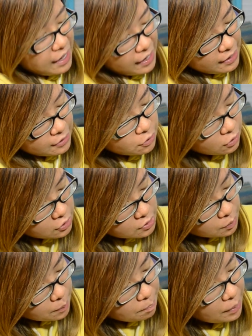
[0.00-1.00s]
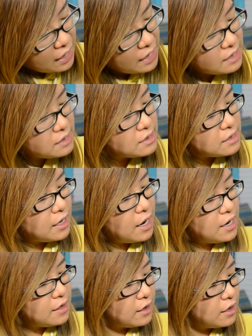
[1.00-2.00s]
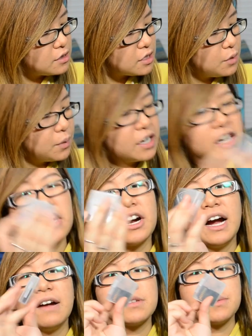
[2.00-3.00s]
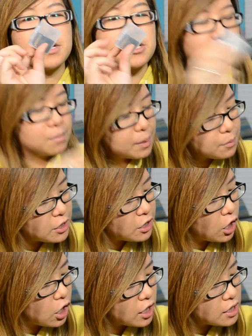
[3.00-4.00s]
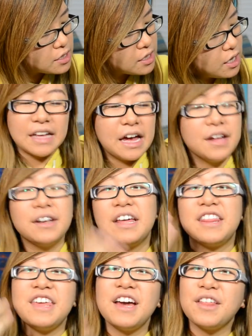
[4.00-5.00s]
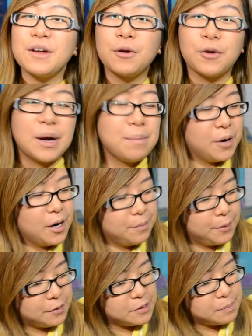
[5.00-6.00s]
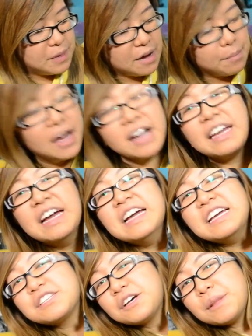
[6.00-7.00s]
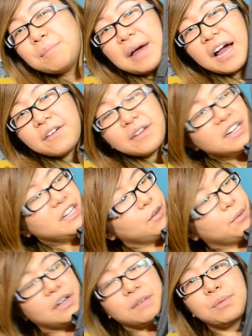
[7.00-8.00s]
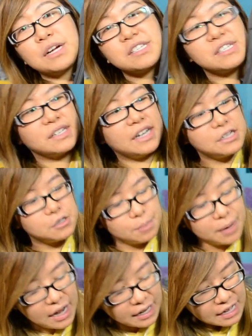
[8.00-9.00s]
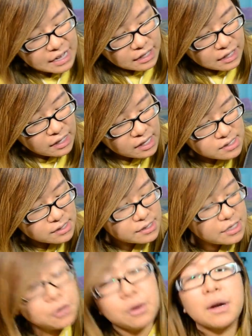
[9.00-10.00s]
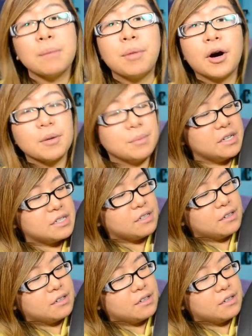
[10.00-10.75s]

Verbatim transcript: And you can also put pens and anything else that you want here. I have some extra memory cards. And the other great part about this backpack is on the back right here where it presses against your back, it has a secret compartment.